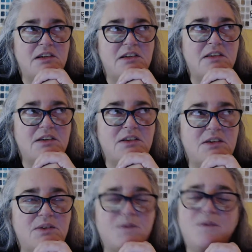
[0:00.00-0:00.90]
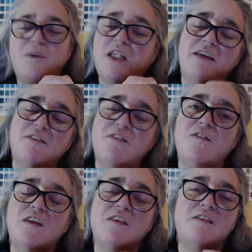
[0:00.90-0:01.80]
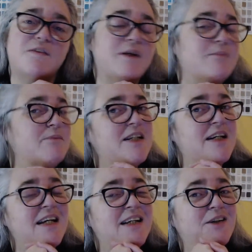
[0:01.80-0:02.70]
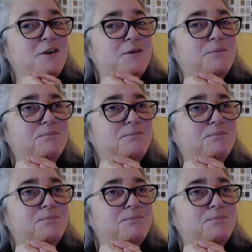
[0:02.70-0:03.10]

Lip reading: So we'll have sweet potato.